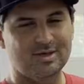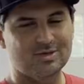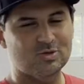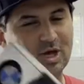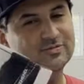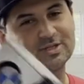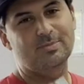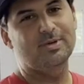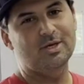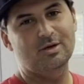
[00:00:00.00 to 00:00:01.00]
So
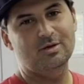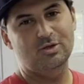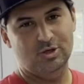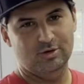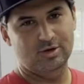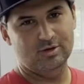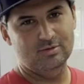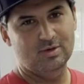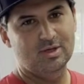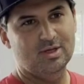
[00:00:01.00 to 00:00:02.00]
FCP Euro,
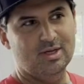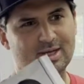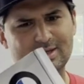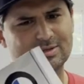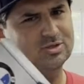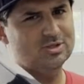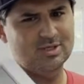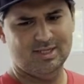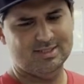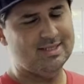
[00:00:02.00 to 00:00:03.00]

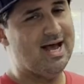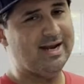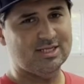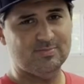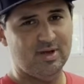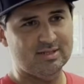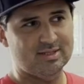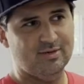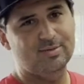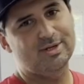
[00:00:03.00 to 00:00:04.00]
it's not
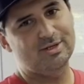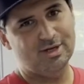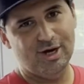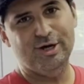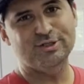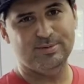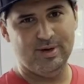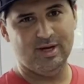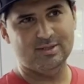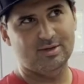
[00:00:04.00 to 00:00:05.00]
expensive,
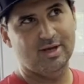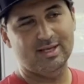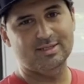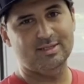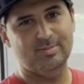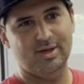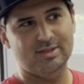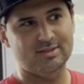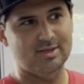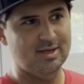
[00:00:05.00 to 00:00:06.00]
$100, so I guess it
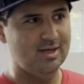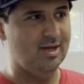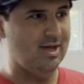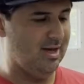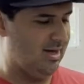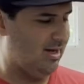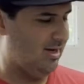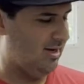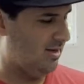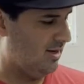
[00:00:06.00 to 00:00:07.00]
depends
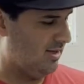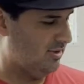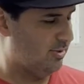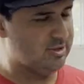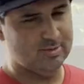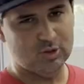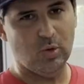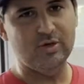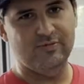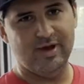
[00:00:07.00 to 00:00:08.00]
on the person, but
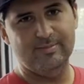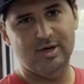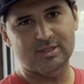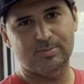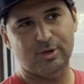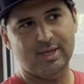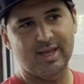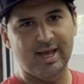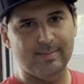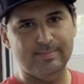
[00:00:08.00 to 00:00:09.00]
$25 per
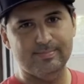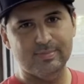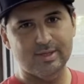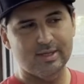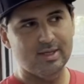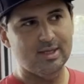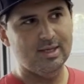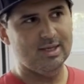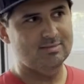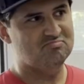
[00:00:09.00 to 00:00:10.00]
cap.
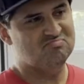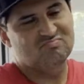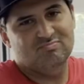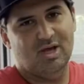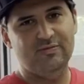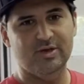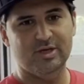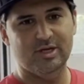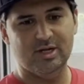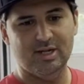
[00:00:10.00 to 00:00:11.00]
I
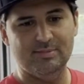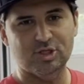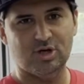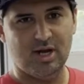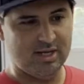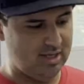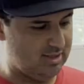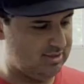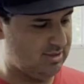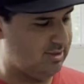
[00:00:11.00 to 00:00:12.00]
figured let me try it,
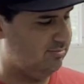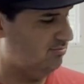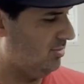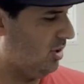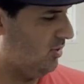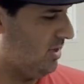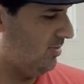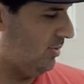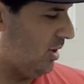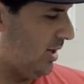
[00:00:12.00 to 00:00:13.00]
it's a OEM
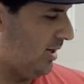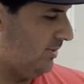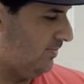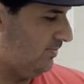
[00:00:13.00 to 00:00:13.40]
part.